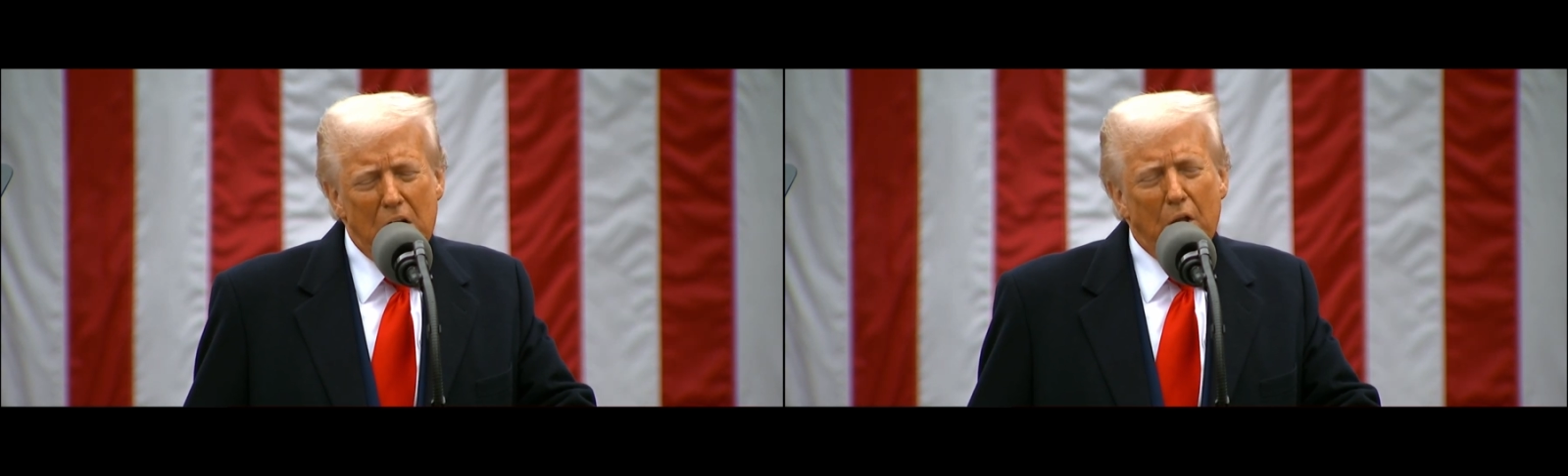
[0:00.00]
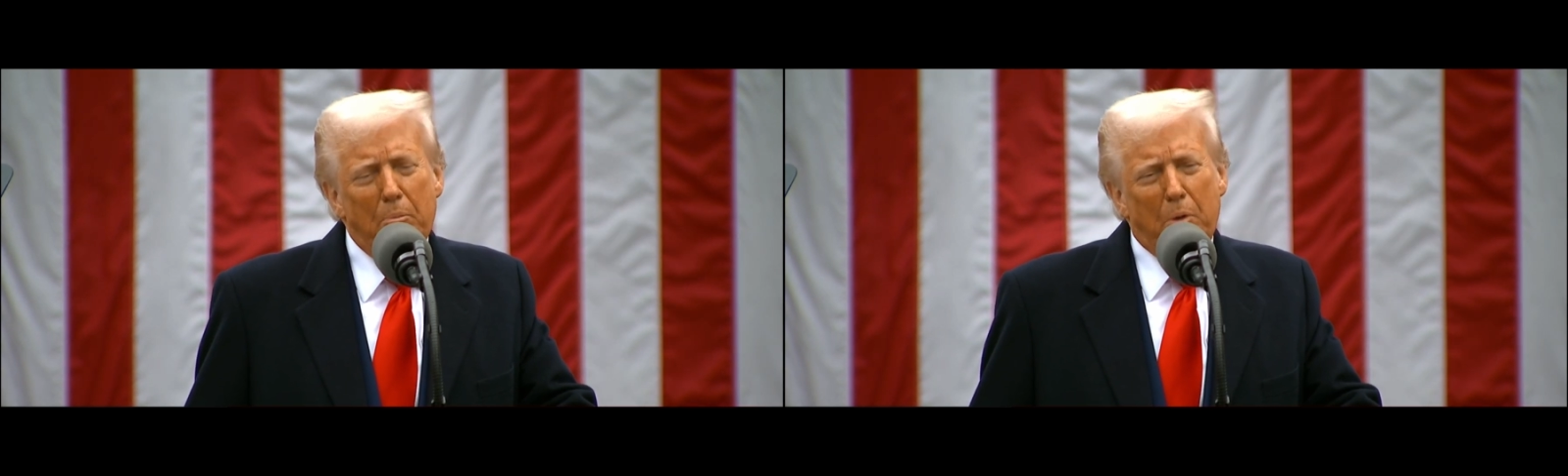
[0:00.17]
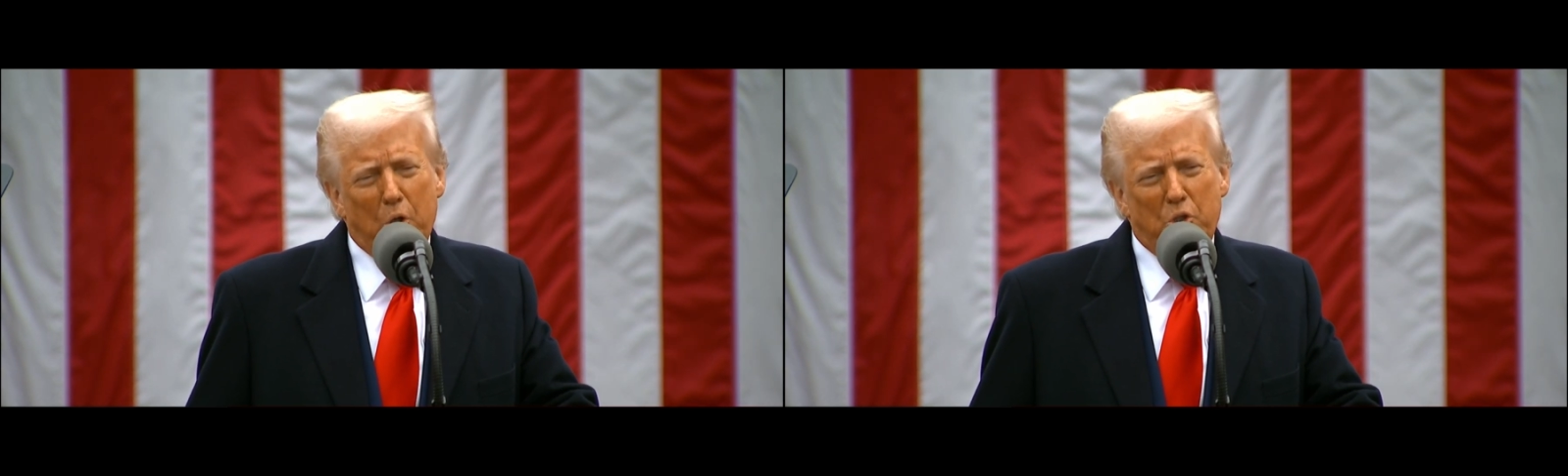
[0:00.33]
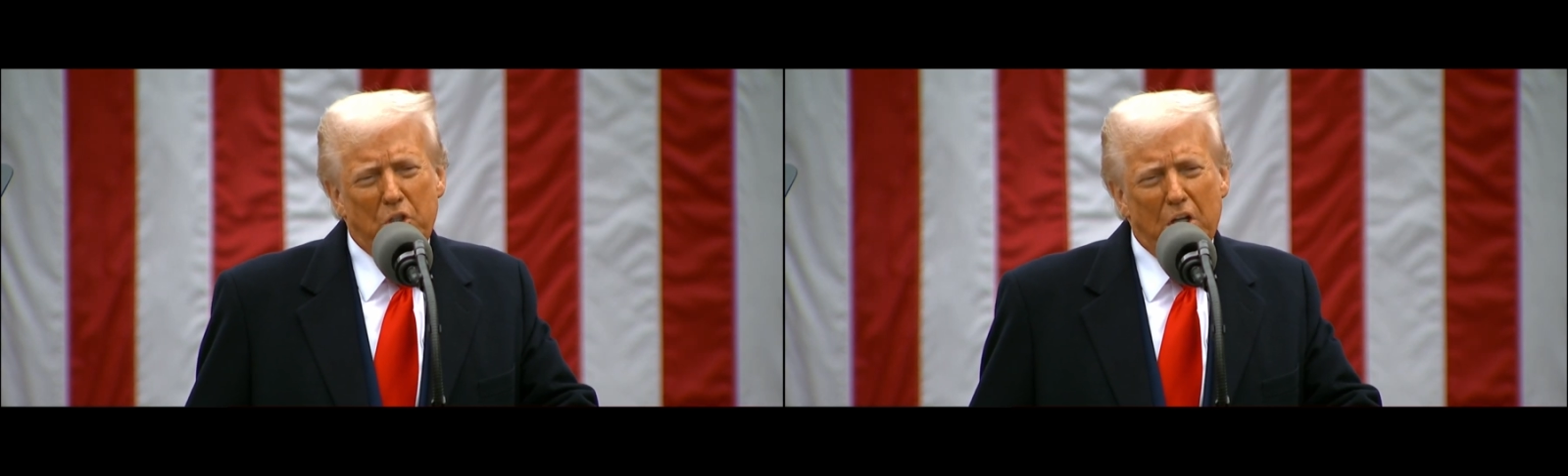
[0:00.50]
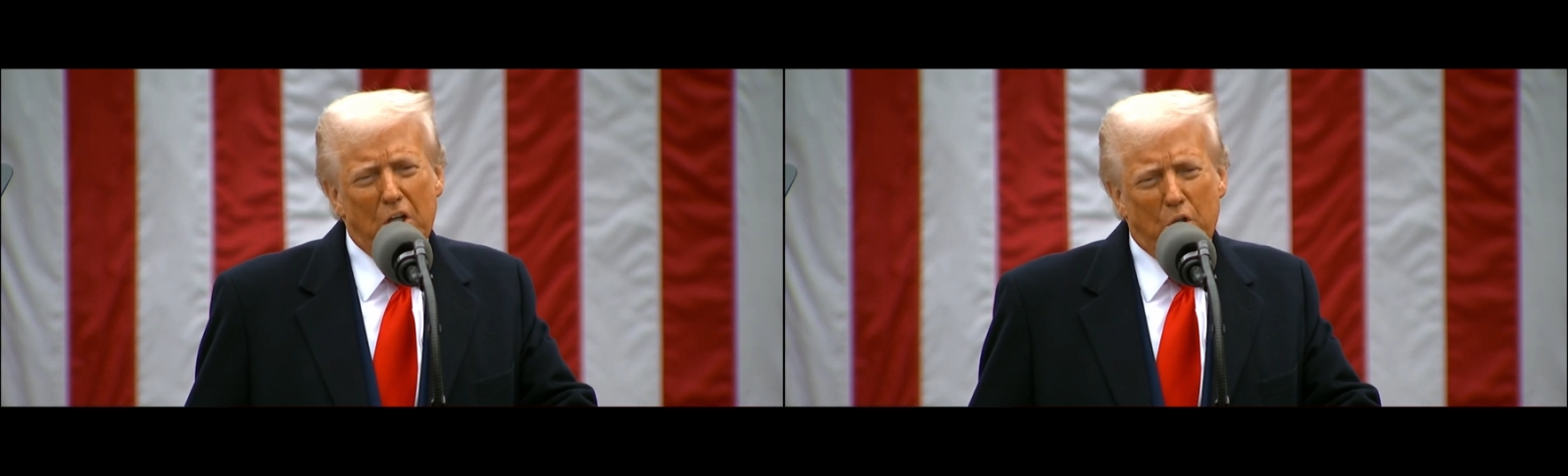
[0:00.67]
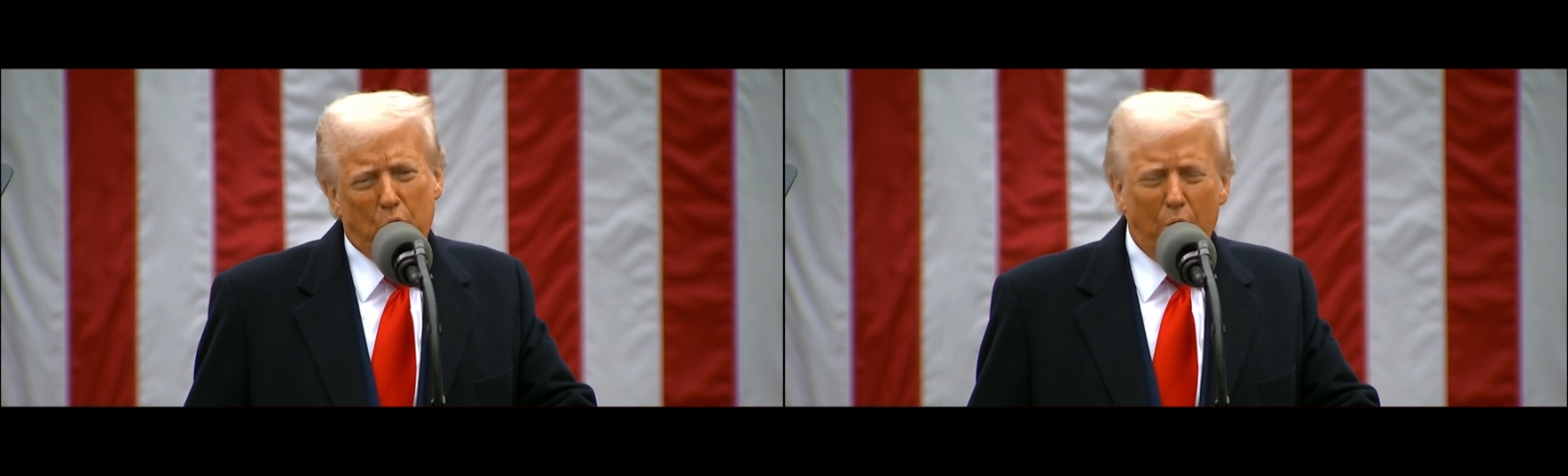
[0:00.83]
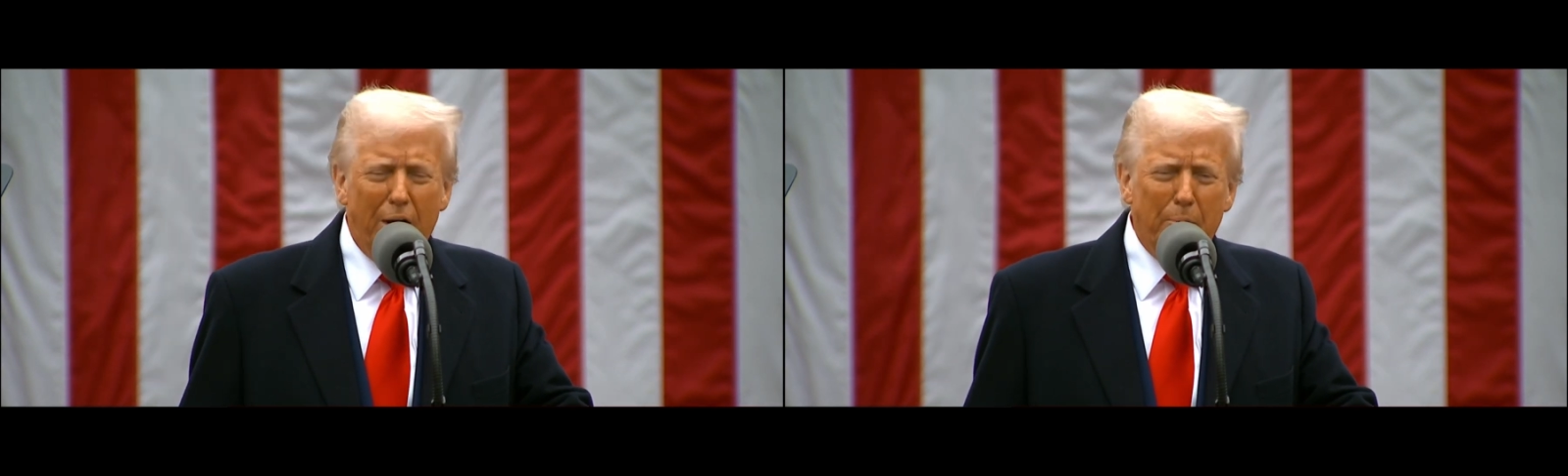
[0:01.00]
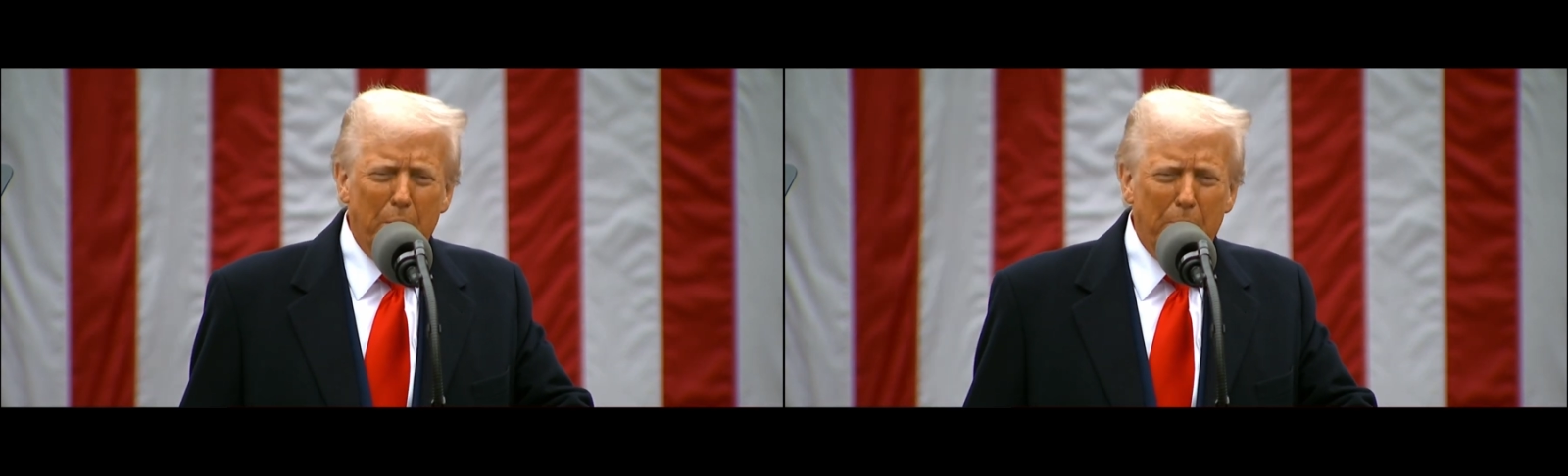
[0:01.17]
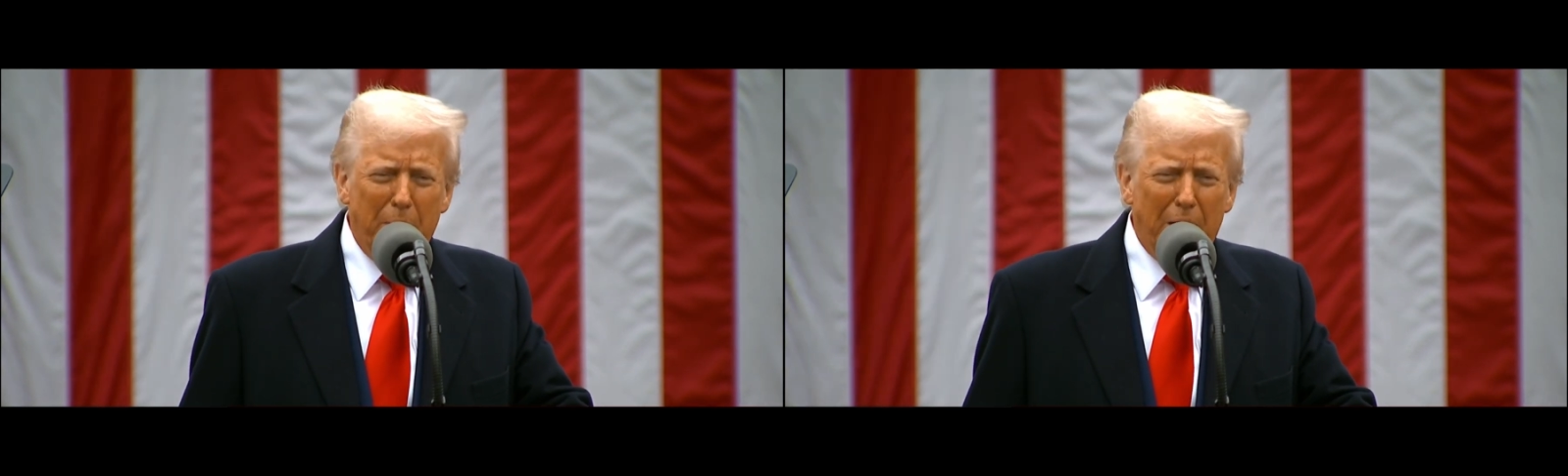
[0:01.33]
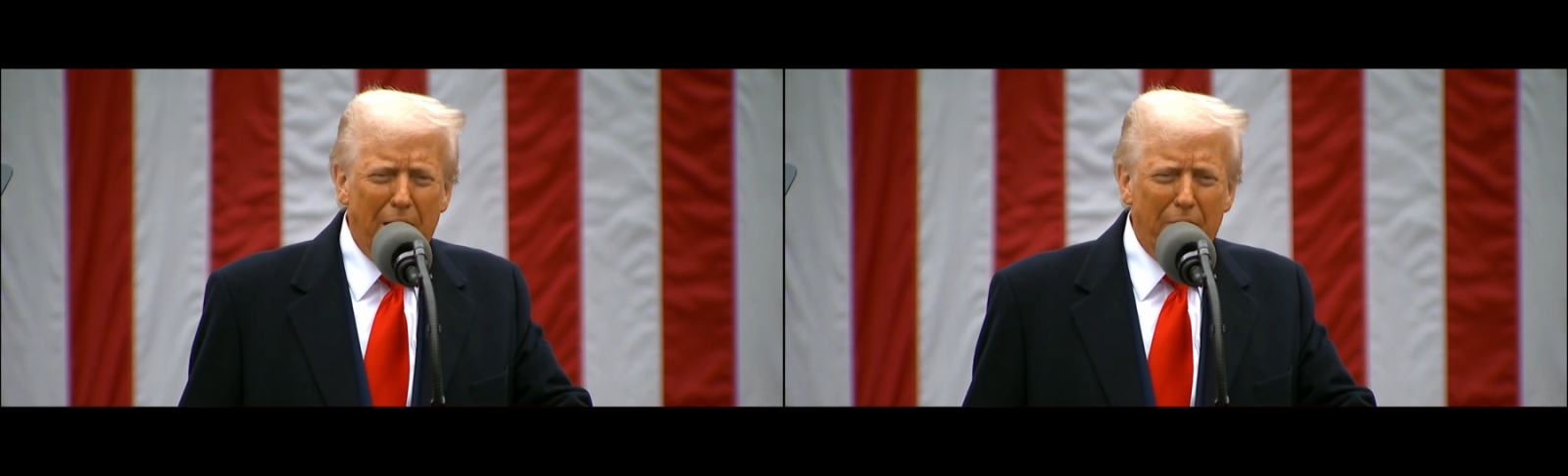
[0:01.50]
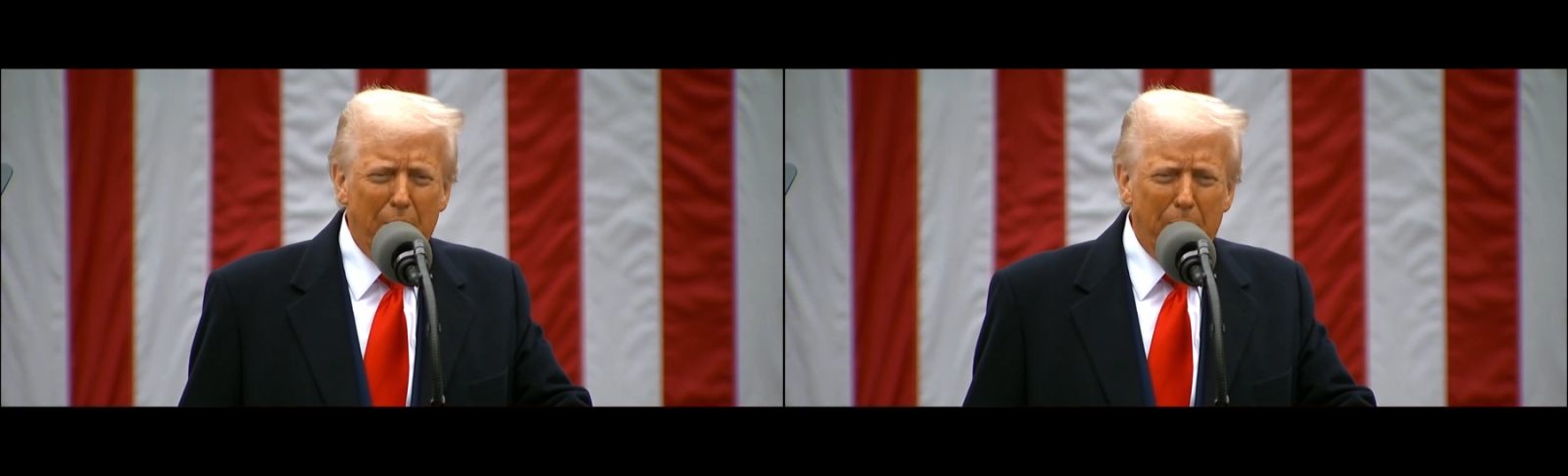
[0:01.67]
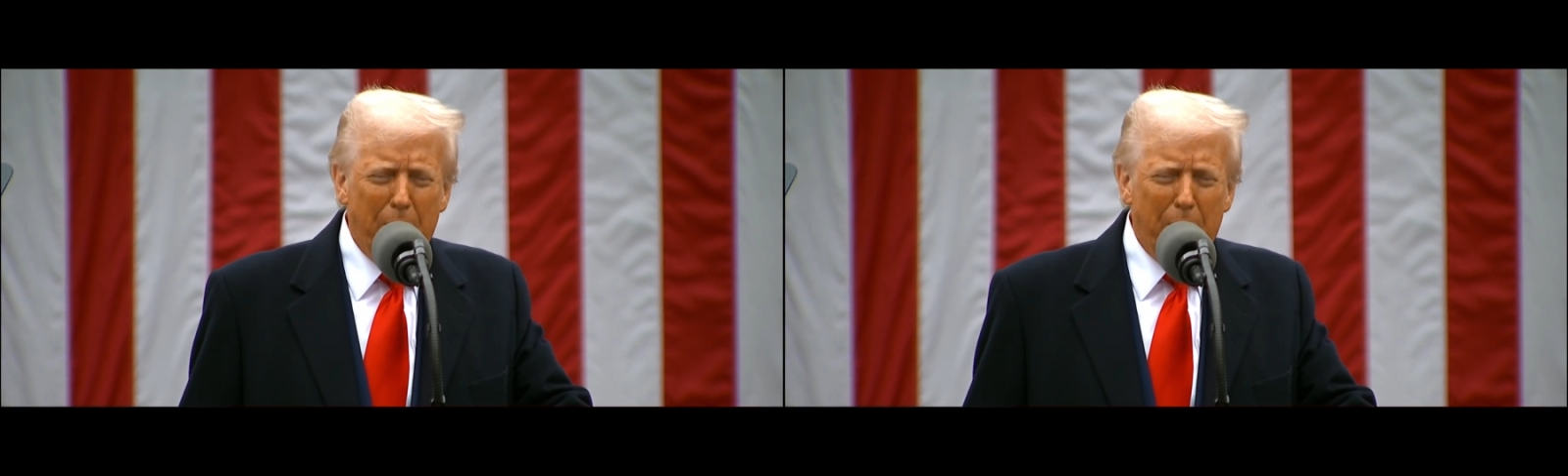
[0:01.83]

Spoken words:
the most incredible bill ever